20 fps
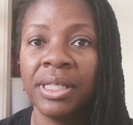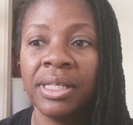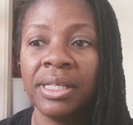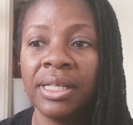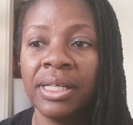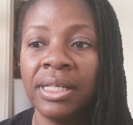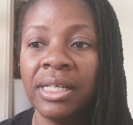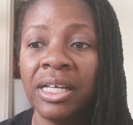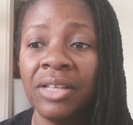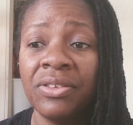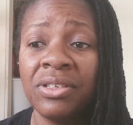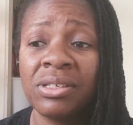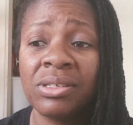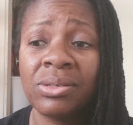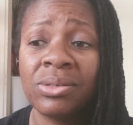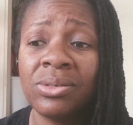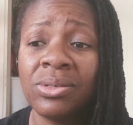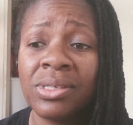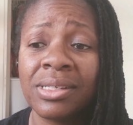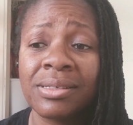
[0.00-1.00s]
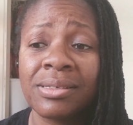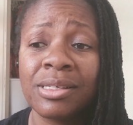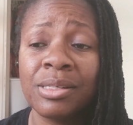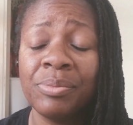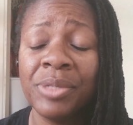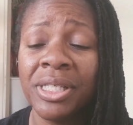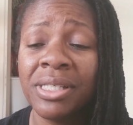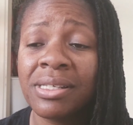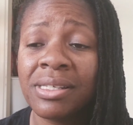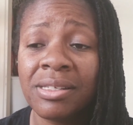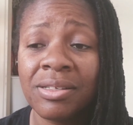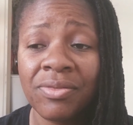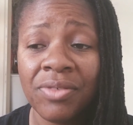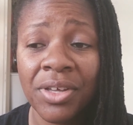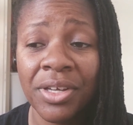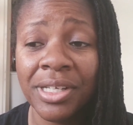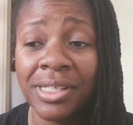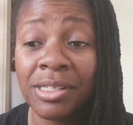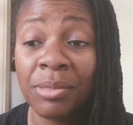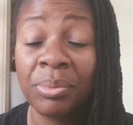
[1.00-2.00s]
Now, this school is expensive.
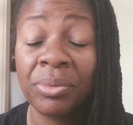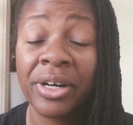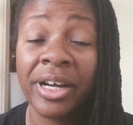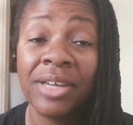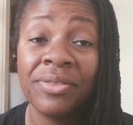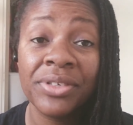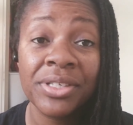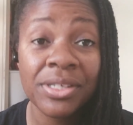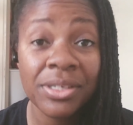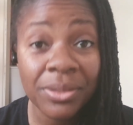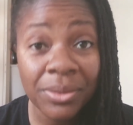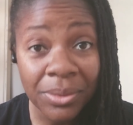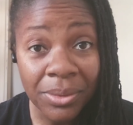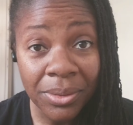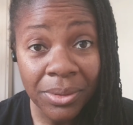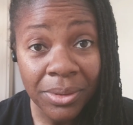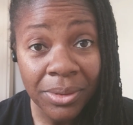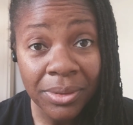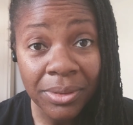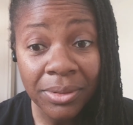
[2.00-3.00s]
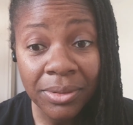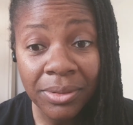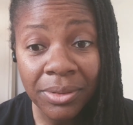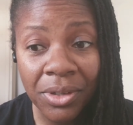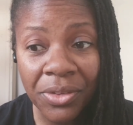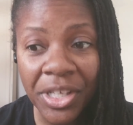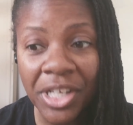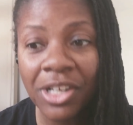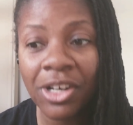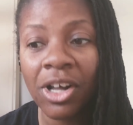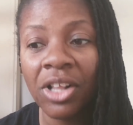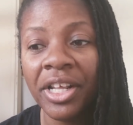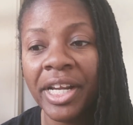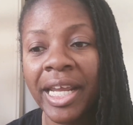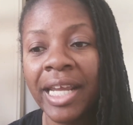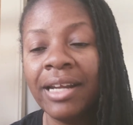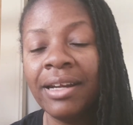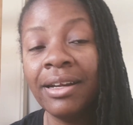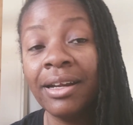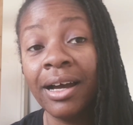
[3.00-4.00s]
It's a private school, but they call it
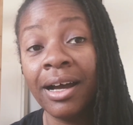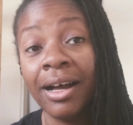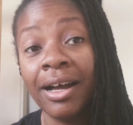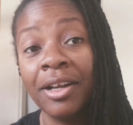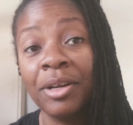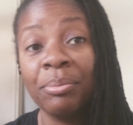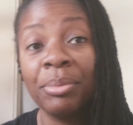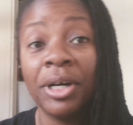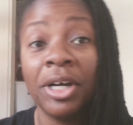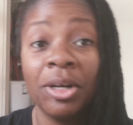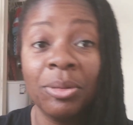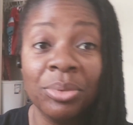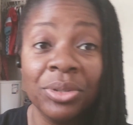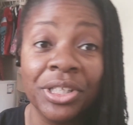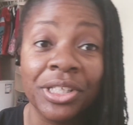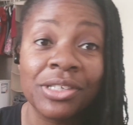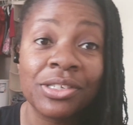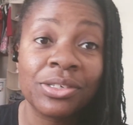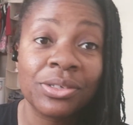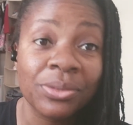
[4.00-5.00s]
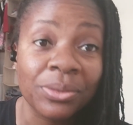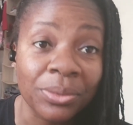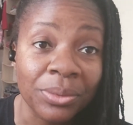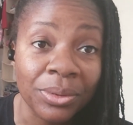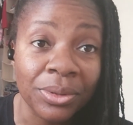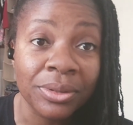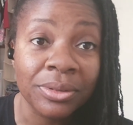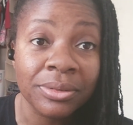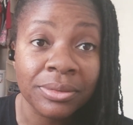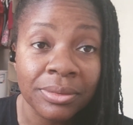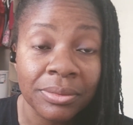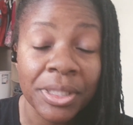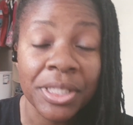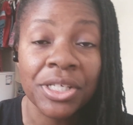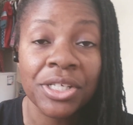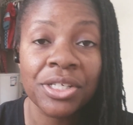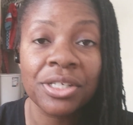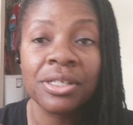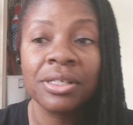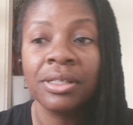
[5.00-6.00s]
a non-public school,
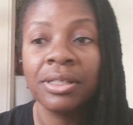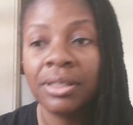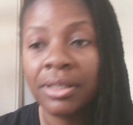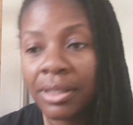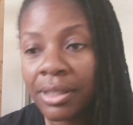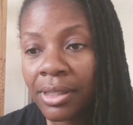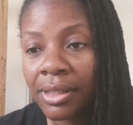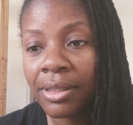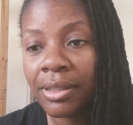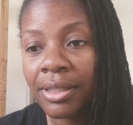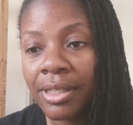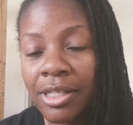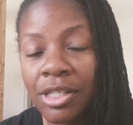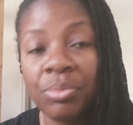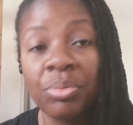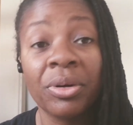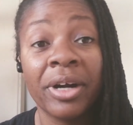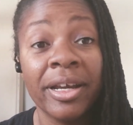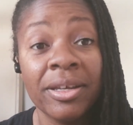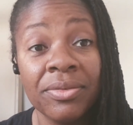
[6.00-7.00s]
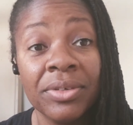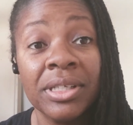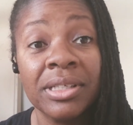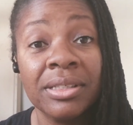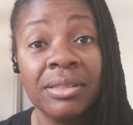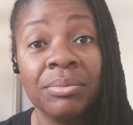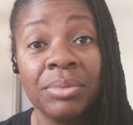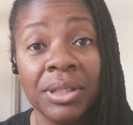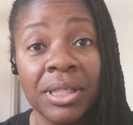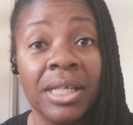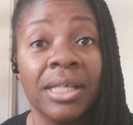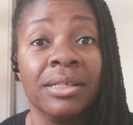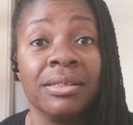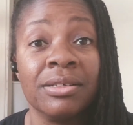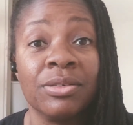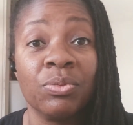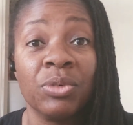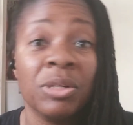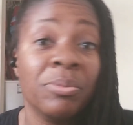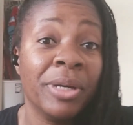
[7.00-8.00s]
which is private because
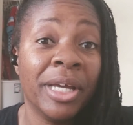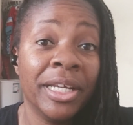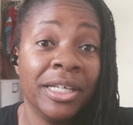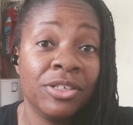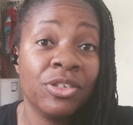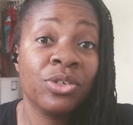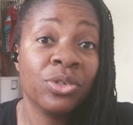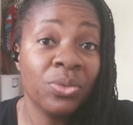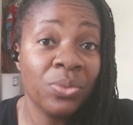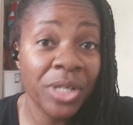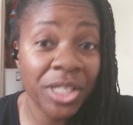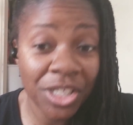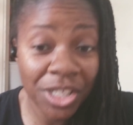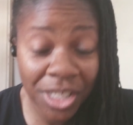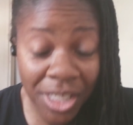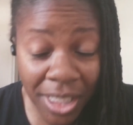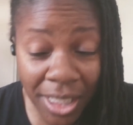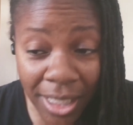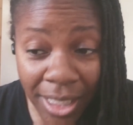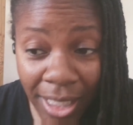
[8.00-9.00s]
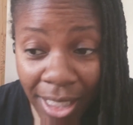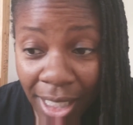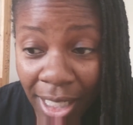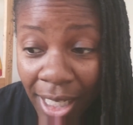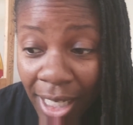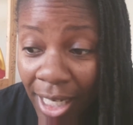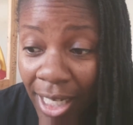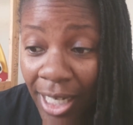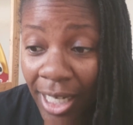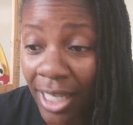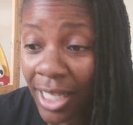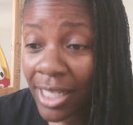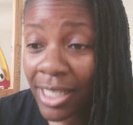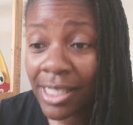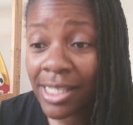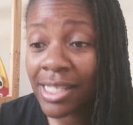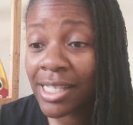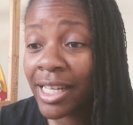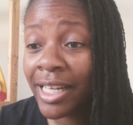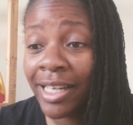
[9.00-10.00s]
we pay a tuition, and
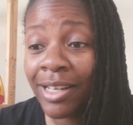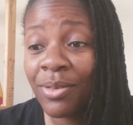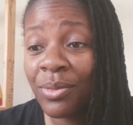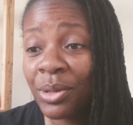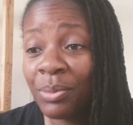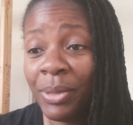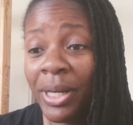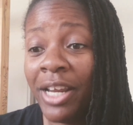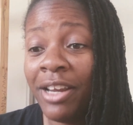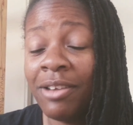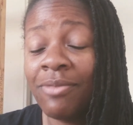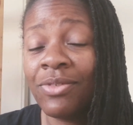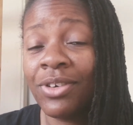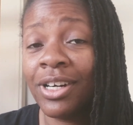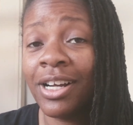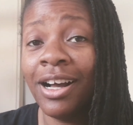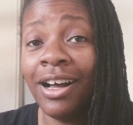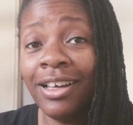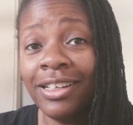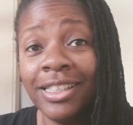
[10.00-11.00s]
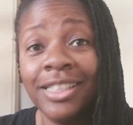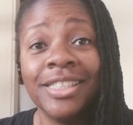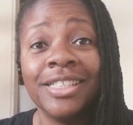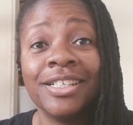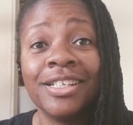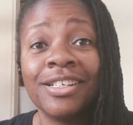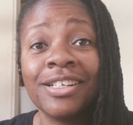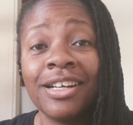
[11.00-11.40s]
it's like we're paying for college.